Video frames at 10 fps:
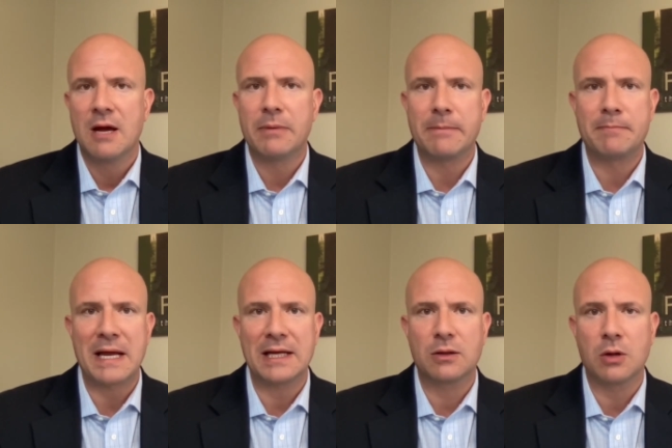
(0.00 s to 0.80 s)
but
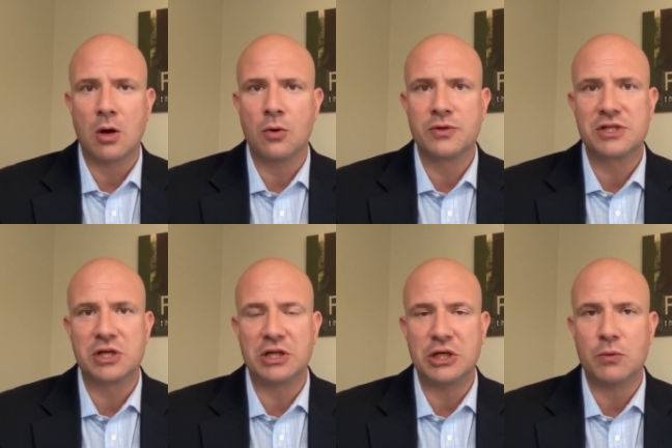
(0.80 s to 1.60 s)
bank loans to
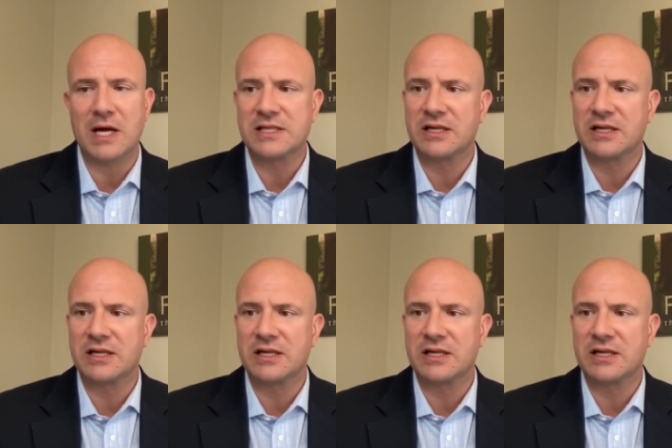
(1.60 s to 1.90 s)
the U.S.